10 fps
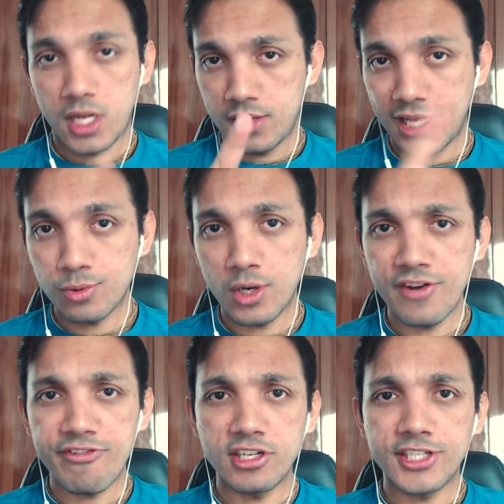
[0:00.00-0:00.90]
That's what
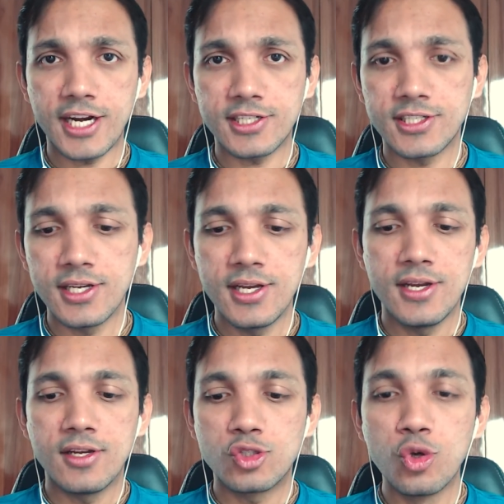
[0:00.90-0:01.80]
differentiates
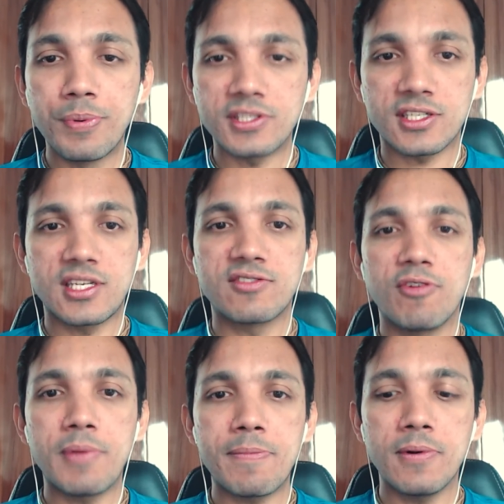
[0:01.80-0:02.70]
super successful
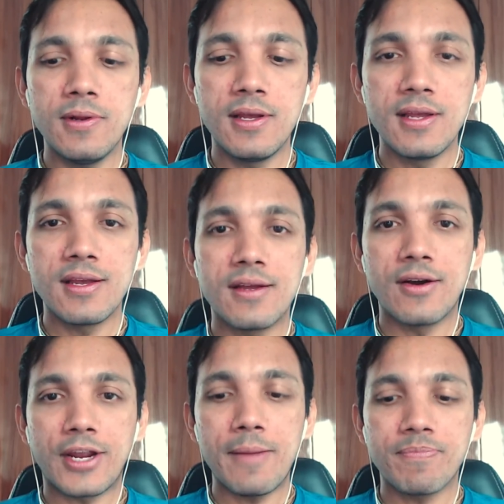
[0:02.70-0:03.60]
people,
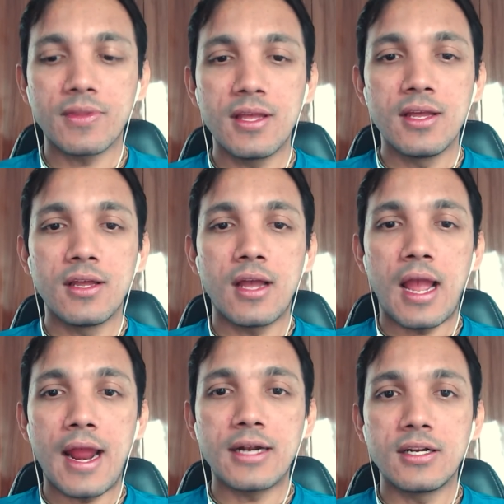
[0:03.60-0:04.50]
okay,
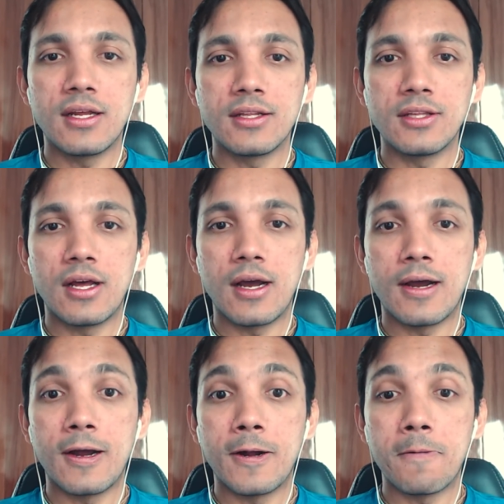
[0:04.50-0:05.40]
and
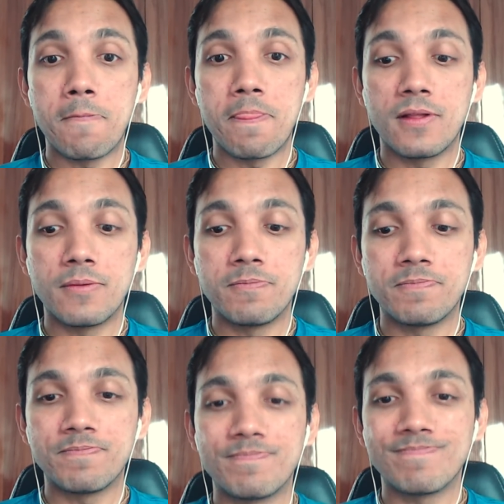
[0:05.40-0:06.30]

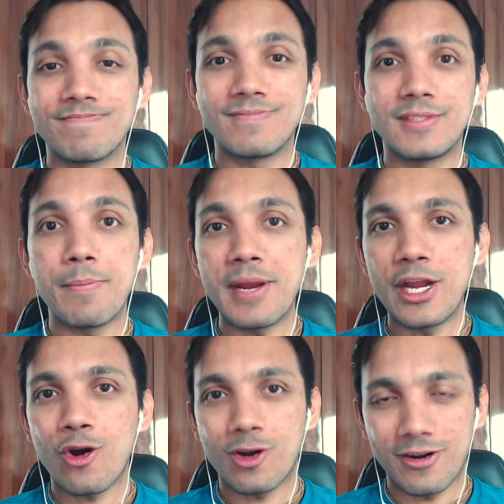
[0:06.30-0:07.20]
the
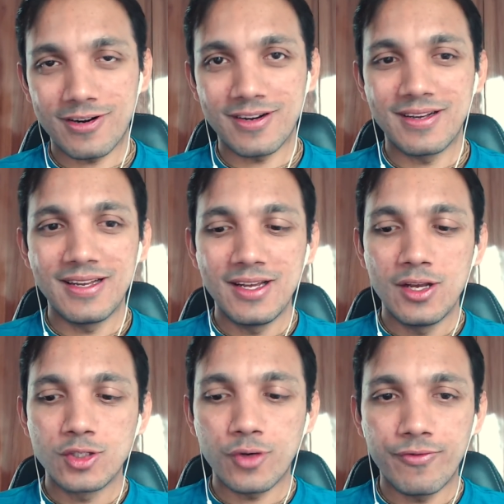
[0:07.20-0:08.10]
mediocre.
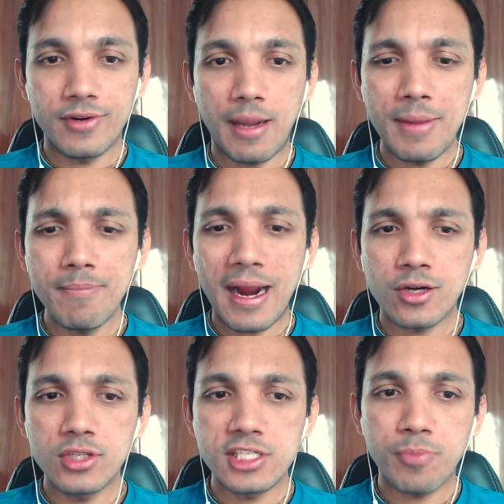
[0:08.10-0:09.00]
So coming back
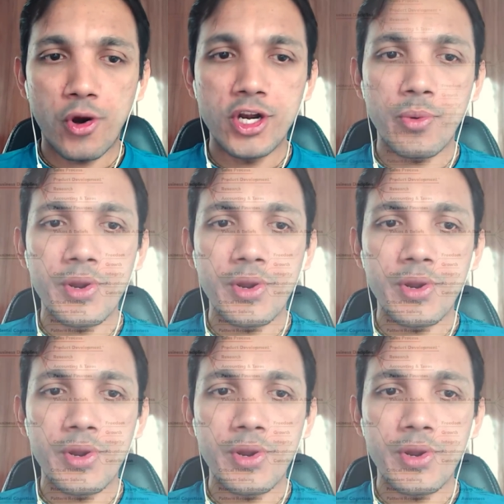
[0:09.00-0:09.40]
to this point over